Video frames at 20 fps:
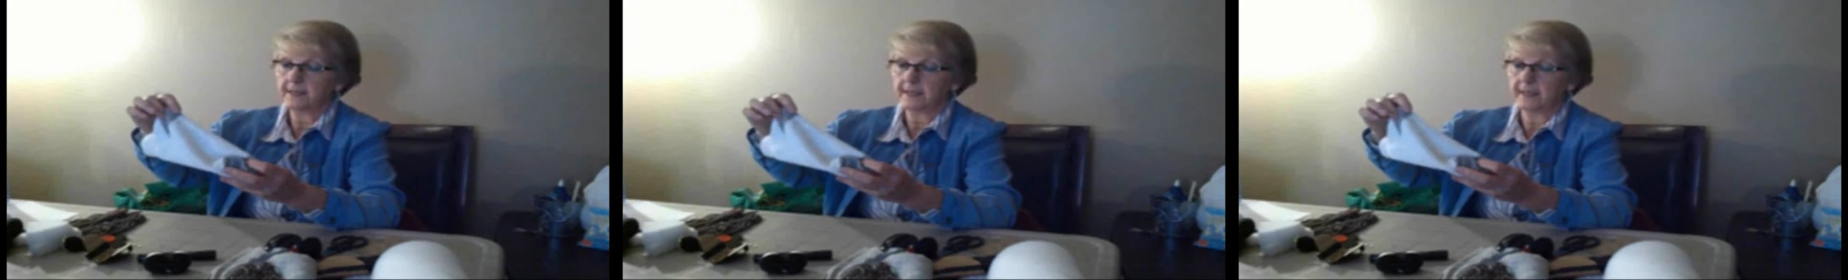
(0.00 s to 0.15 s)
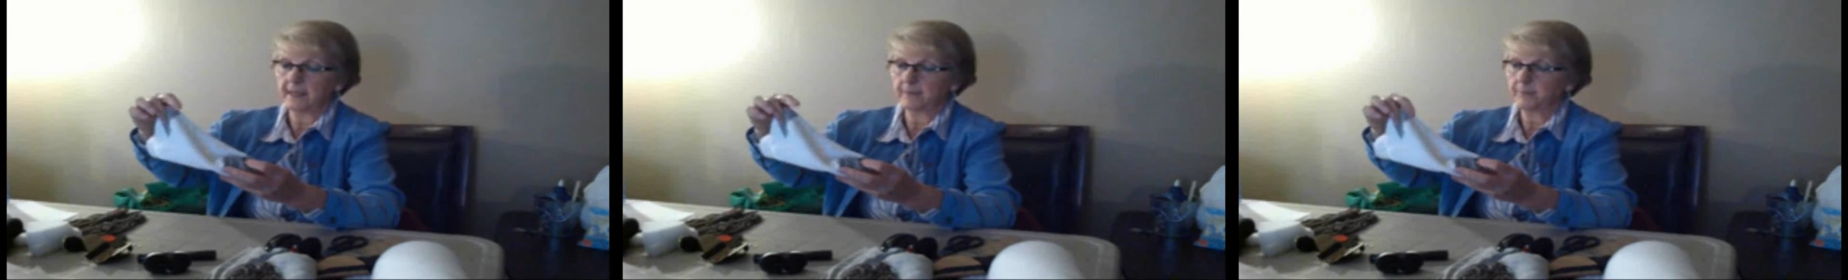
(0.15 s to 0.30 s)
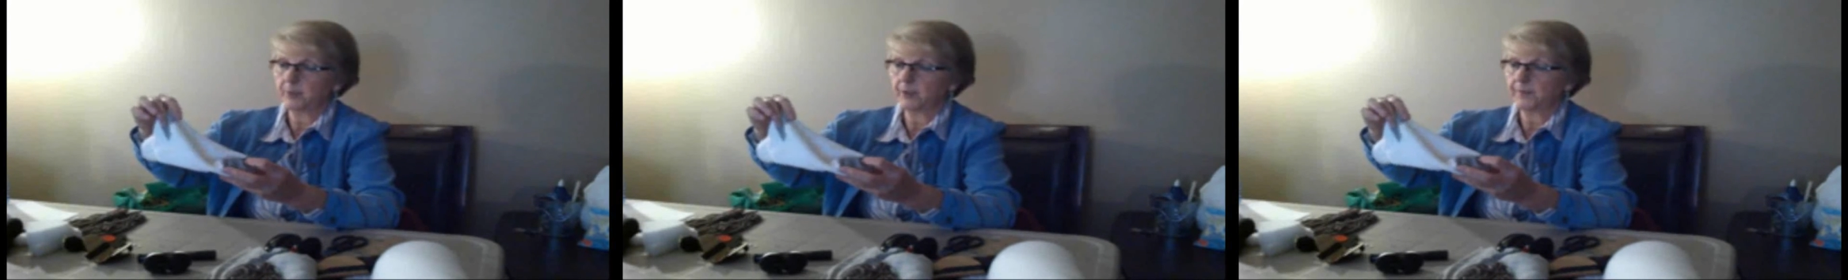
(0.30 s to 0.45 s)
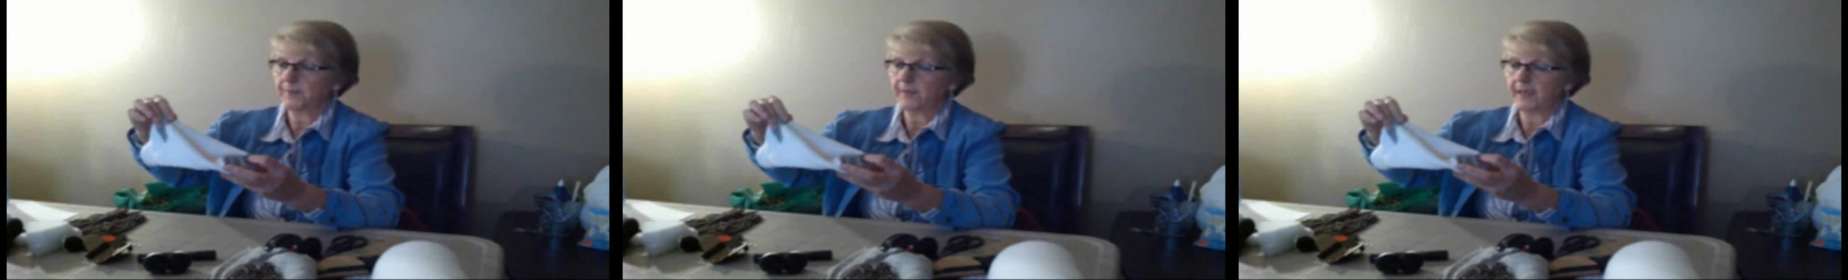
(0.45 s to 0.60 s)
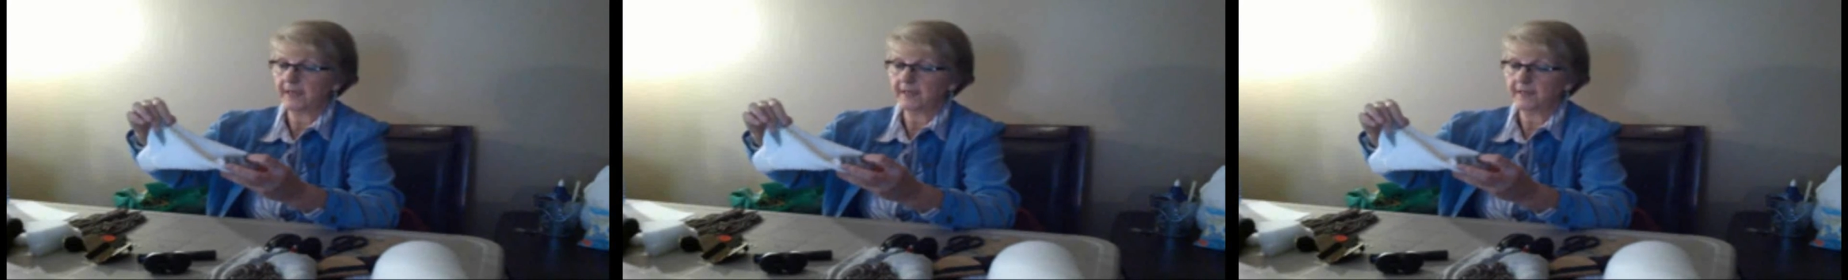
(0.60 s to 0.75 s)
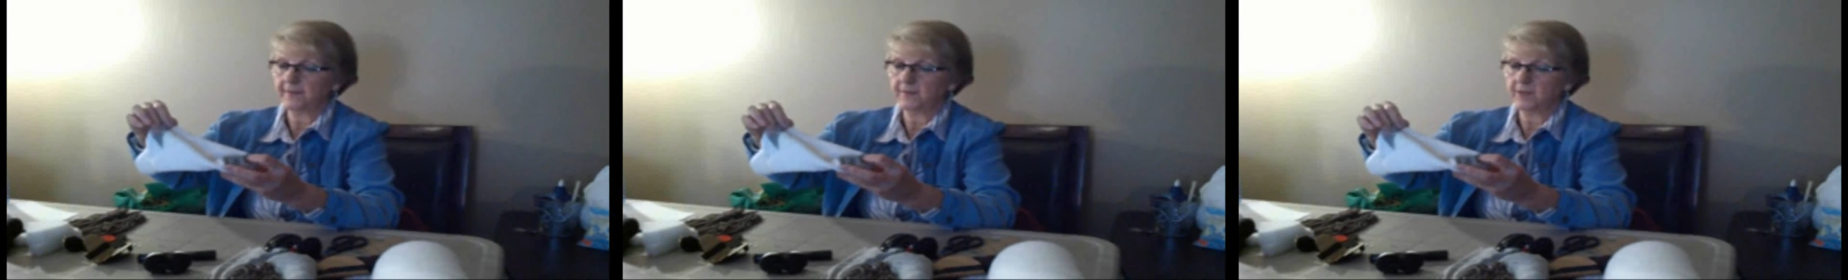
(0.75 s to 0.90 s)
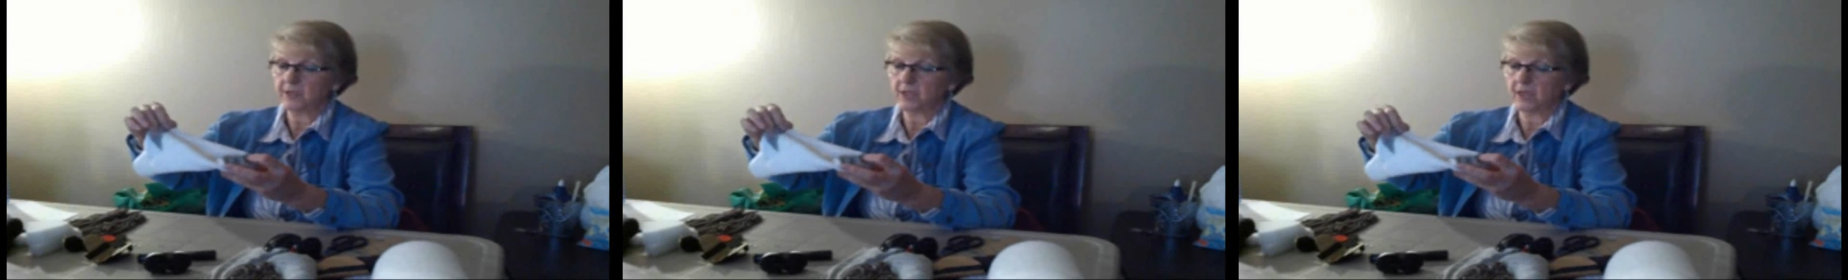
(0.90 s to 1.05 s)
and I put that
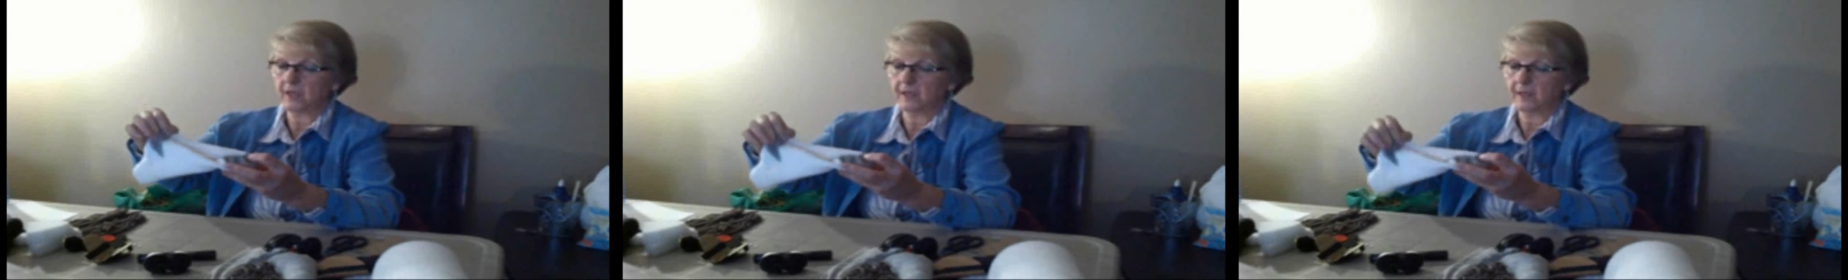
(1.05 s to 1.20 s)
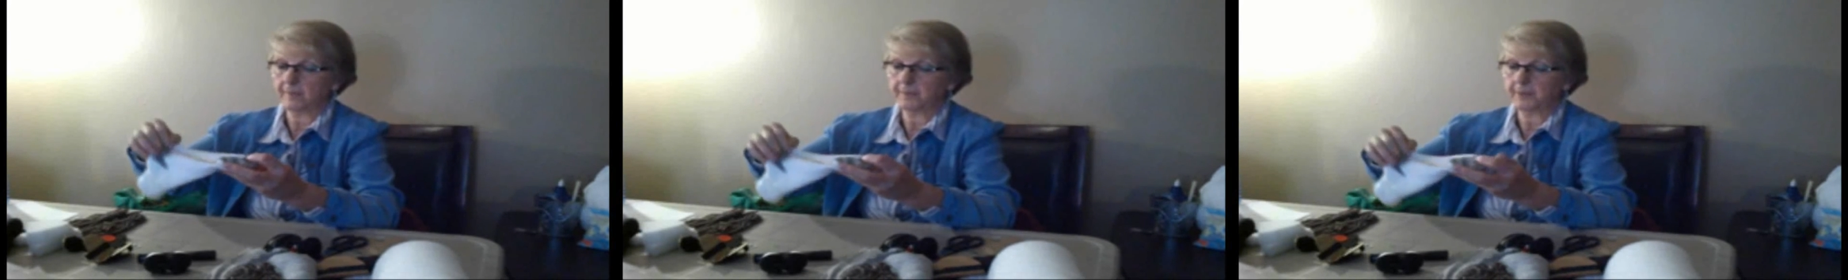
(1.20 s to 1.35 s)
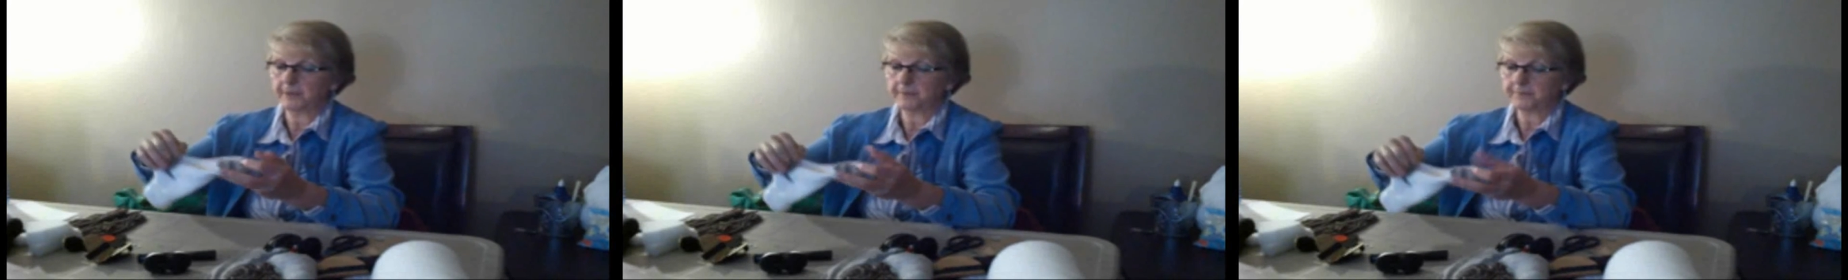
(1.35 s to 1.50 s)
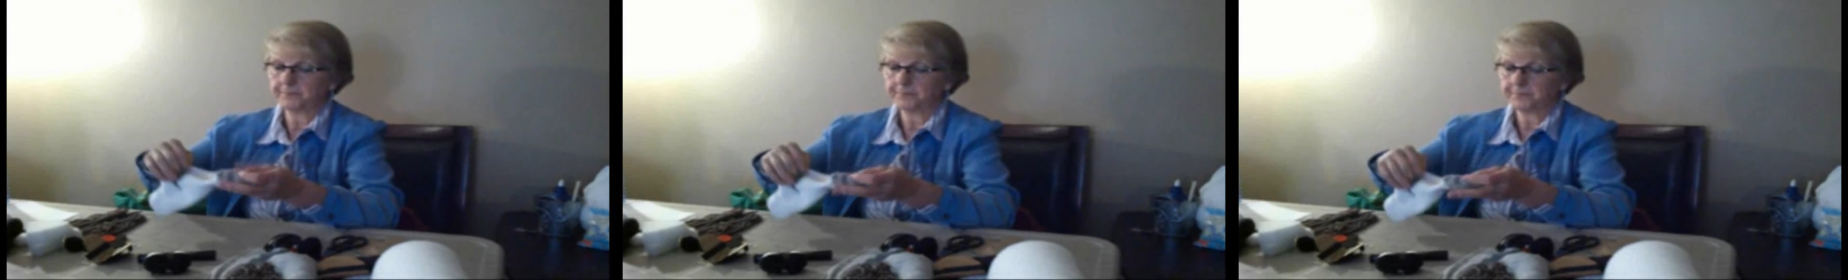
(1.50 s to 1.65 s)
at the top.